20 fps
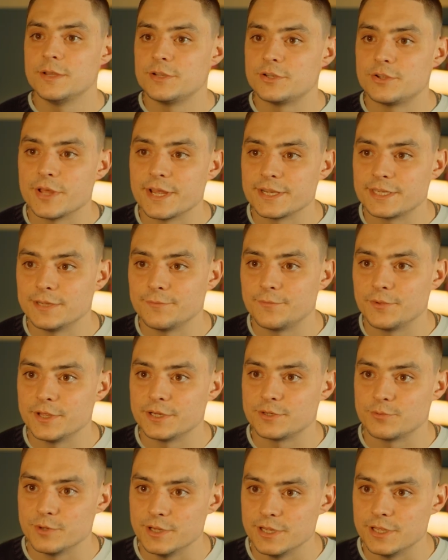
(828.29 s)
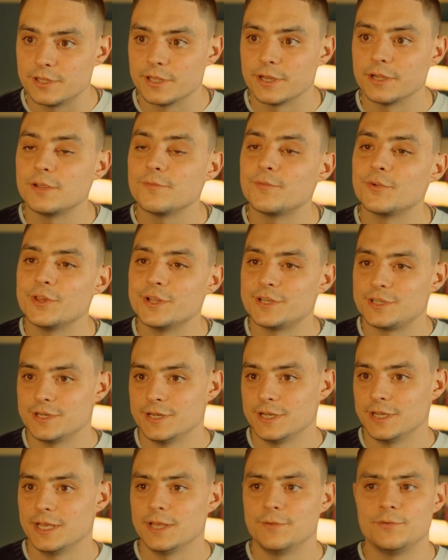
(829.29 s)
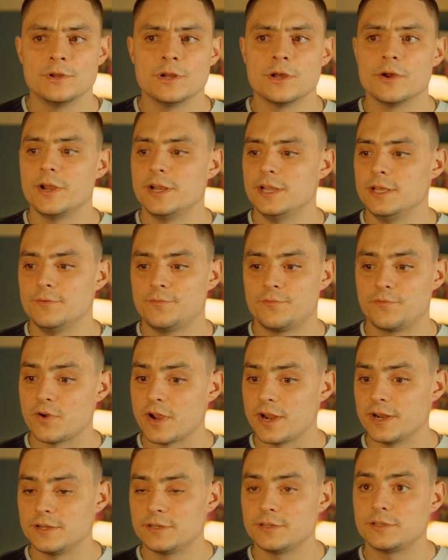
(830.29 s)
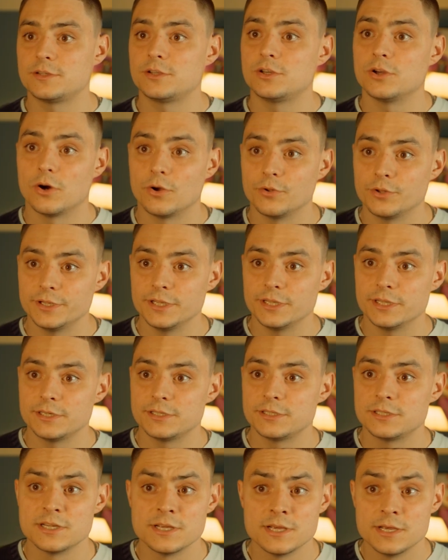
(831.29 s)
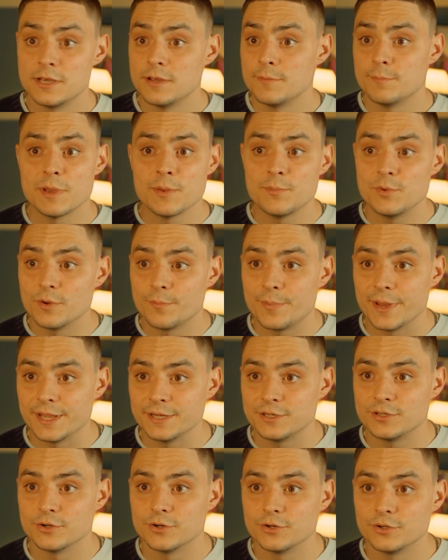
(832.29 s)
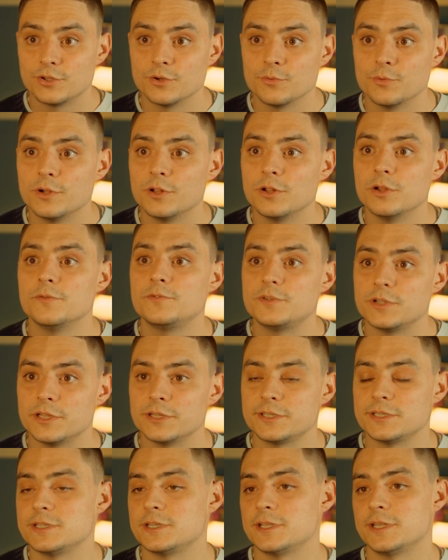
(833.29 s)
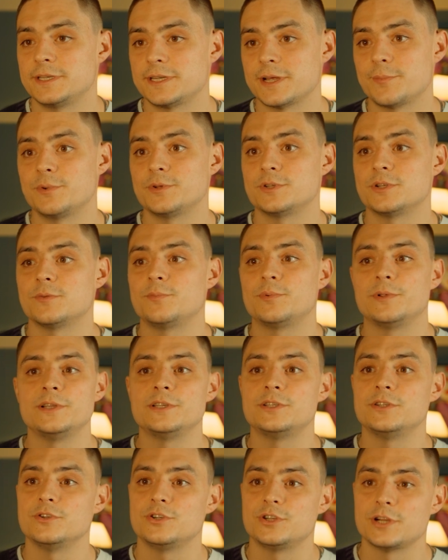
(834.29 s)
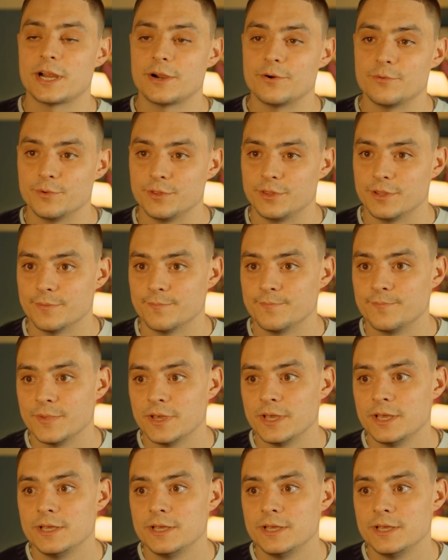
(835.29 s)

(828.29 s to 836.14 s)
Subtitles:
So that's it for this week. Thank you for listening. If you know any friends, colleagues, maybe your pet dog that would love to listen to this episode, please do share it with them.